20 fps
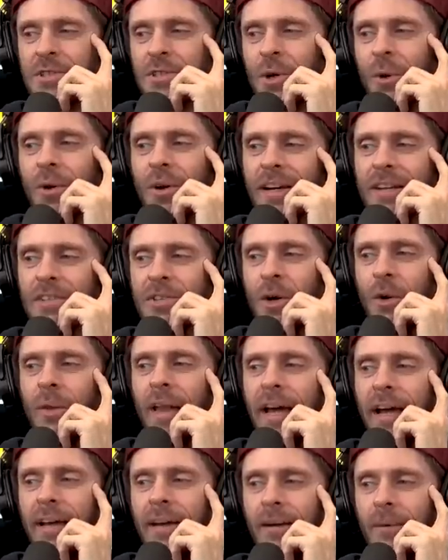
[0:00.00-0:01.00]
story? So
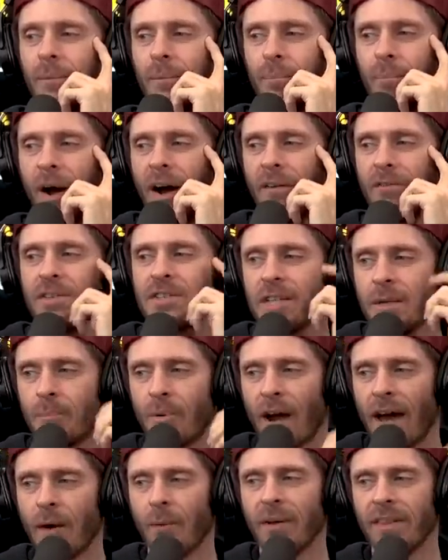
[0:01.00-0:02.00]
like obviously
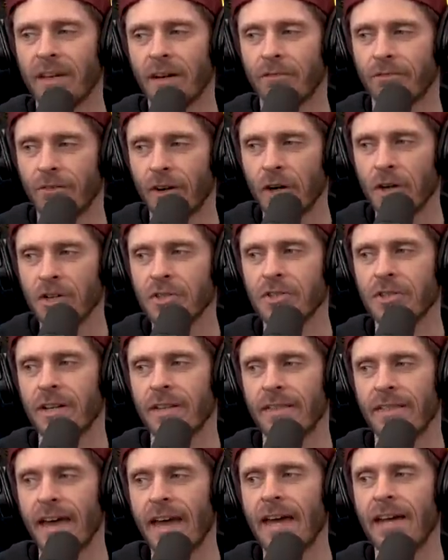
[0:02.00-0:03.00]
Bryan went there
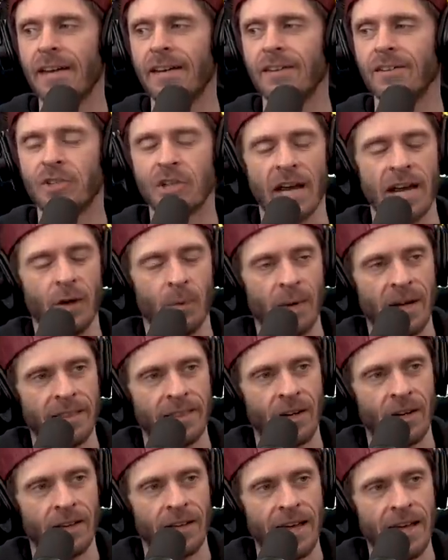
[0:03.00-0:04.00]
first, then Jake went
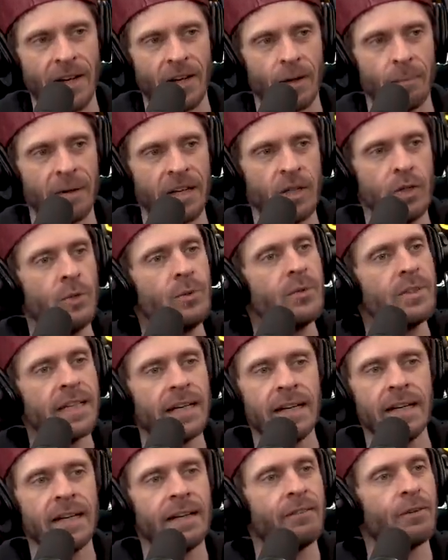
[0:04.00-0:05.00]
there later, but you
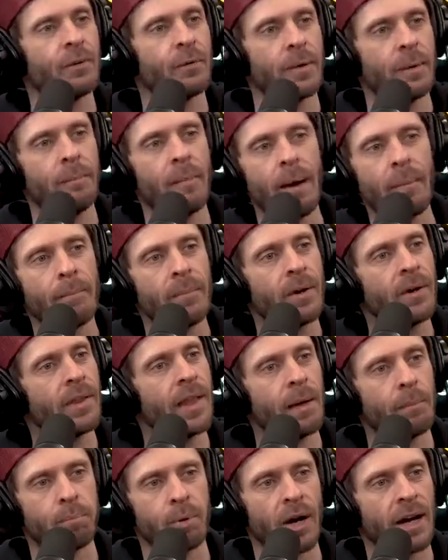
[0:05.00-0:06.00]
didn't even remember
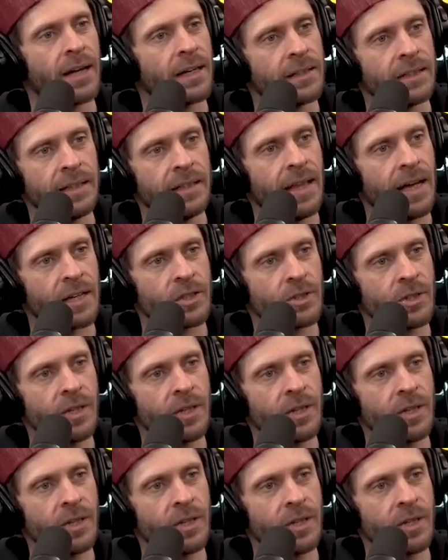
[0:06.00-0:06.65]
that Bryan did that